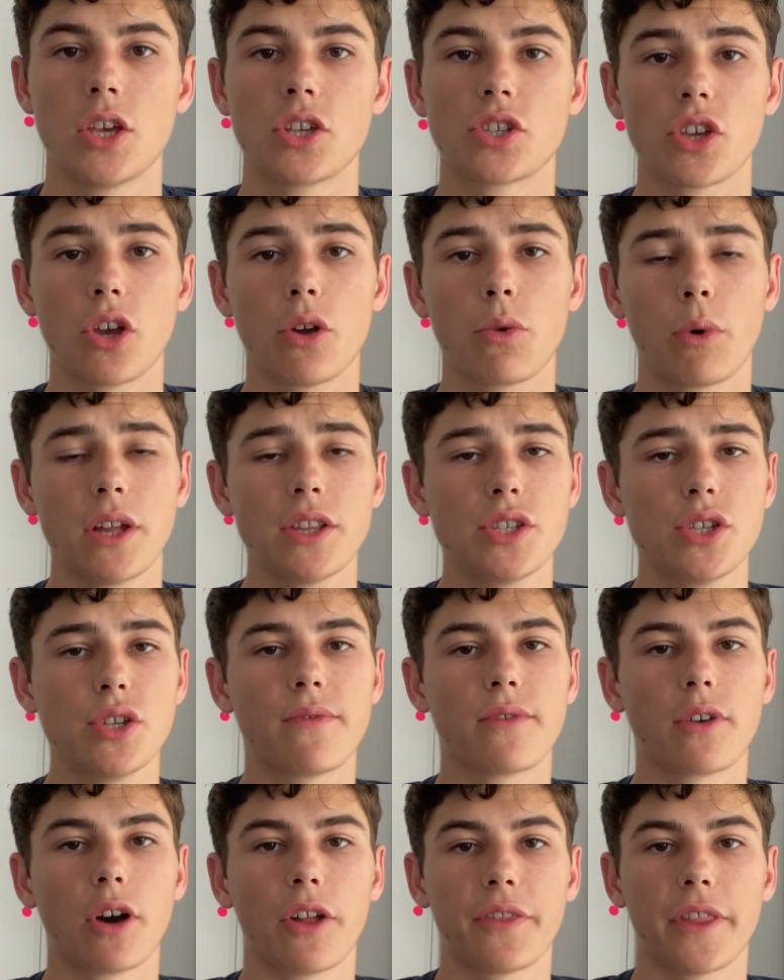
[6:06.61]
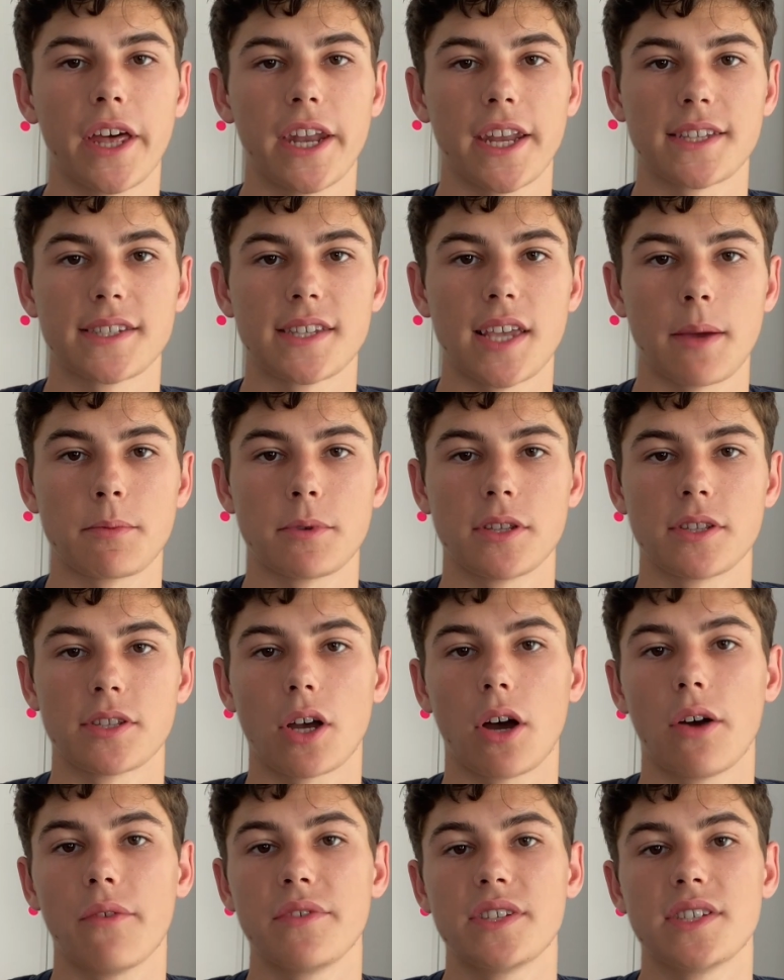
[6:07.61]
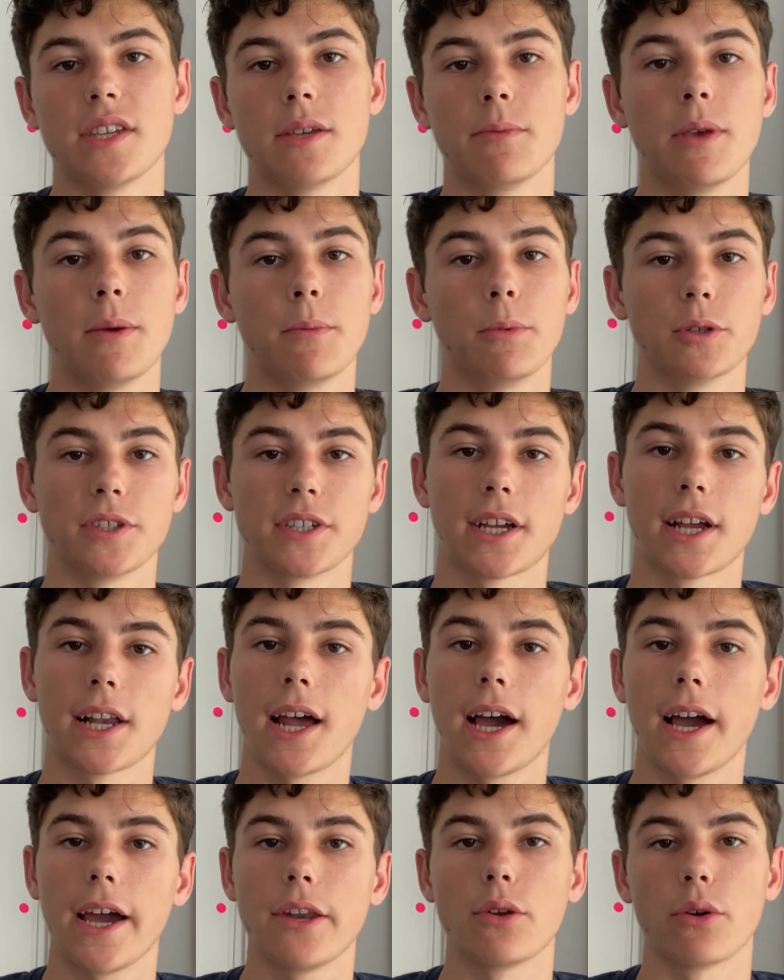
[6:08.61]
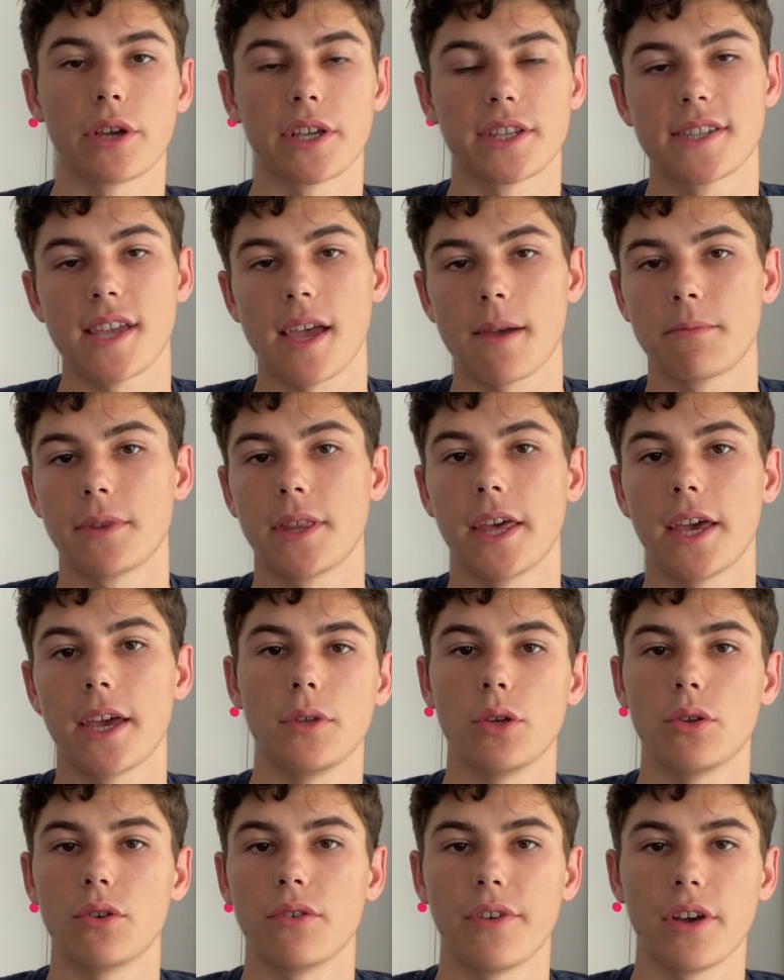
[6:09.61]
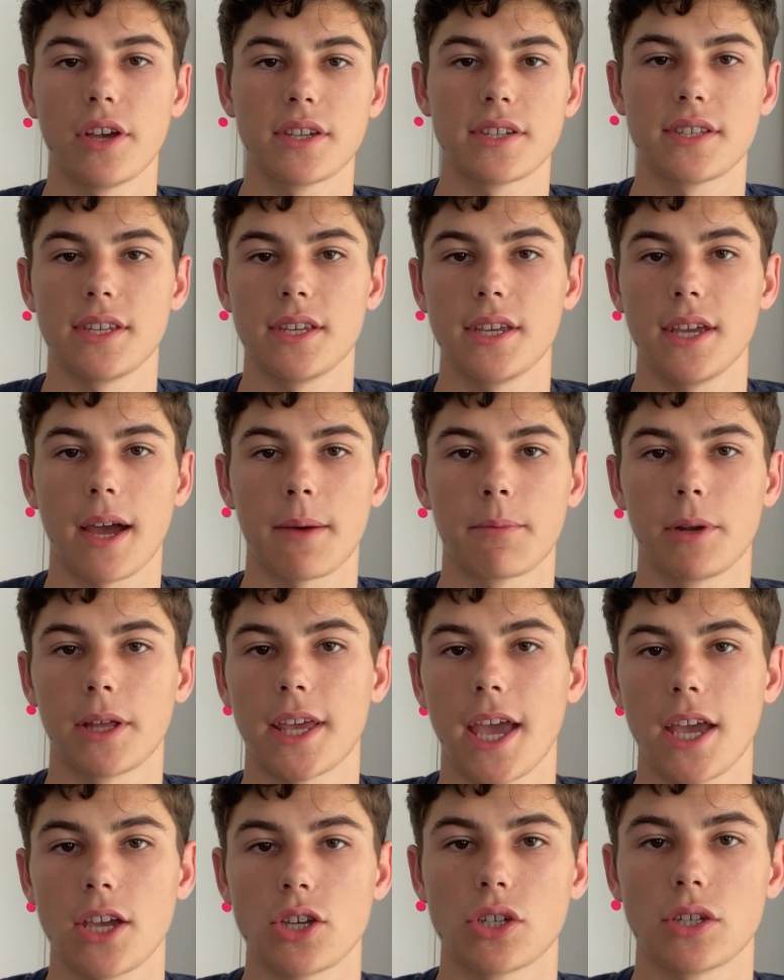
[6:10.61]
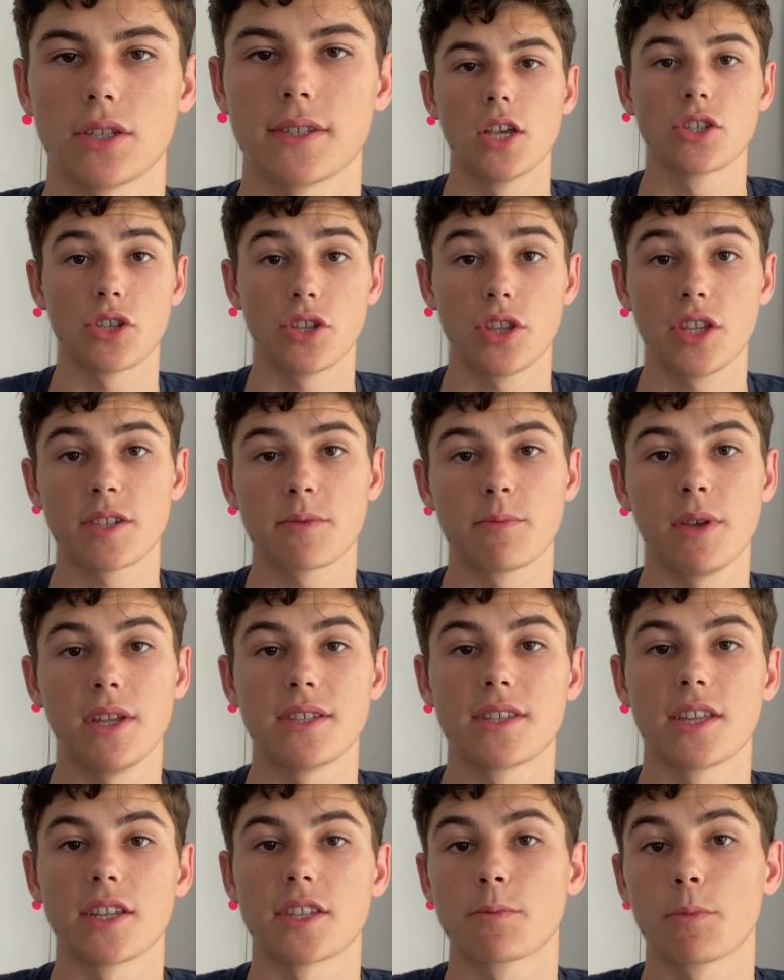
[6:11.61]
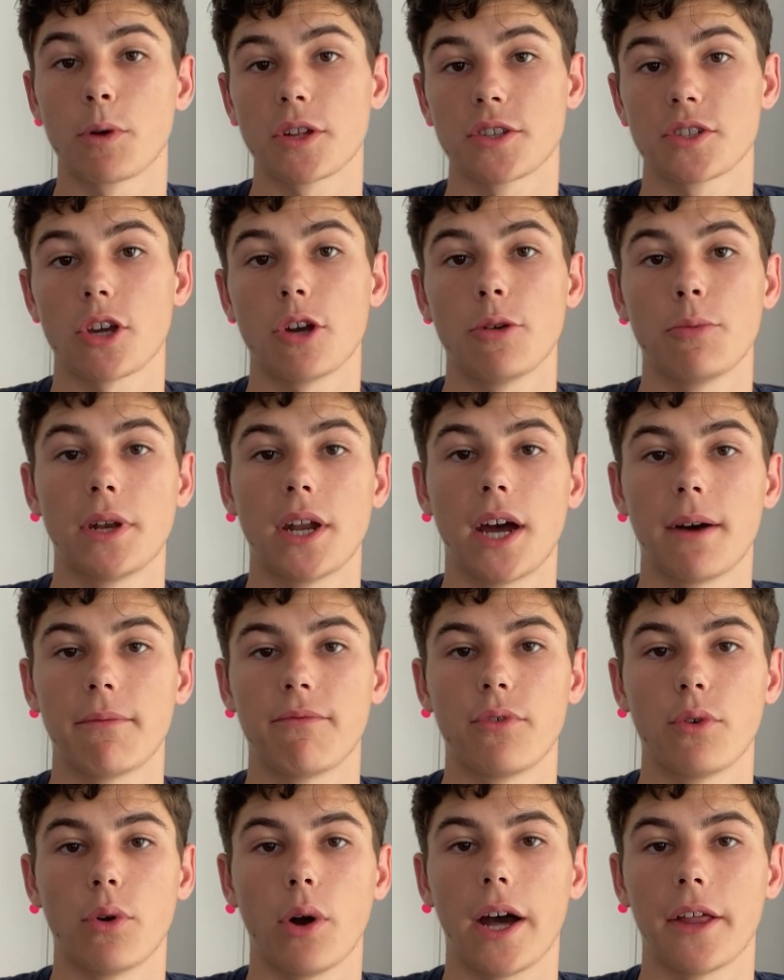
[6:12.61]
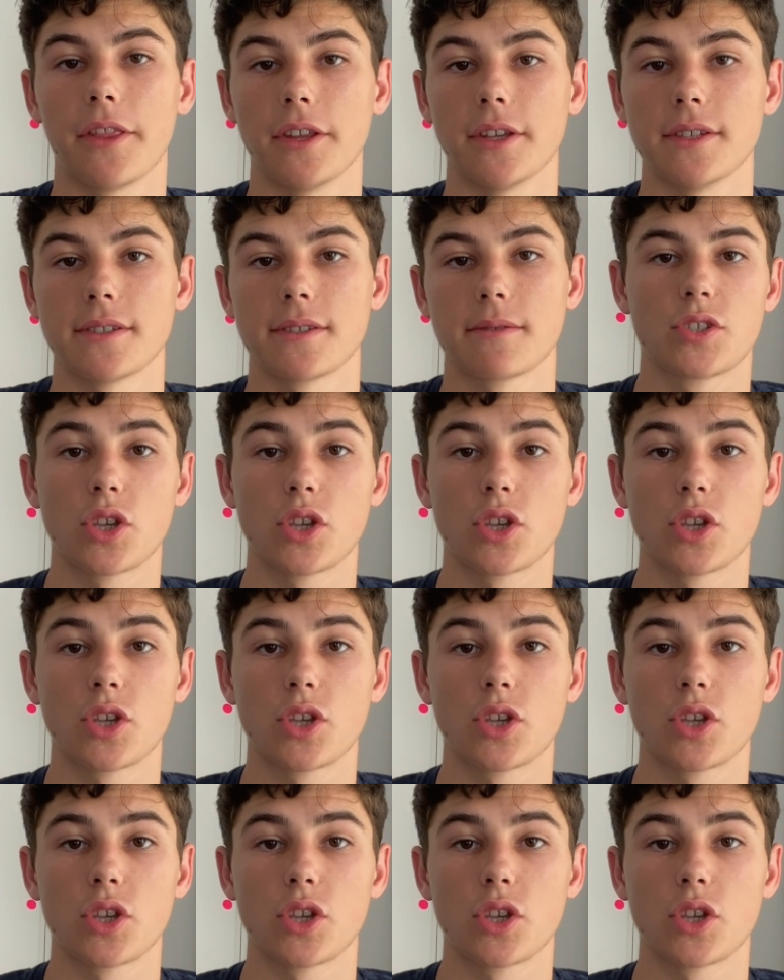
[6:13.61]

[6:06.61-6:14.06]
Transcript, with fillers: So once you've got that acceptance, obviously people decline or accept their university applications. So this means that spots open up for others.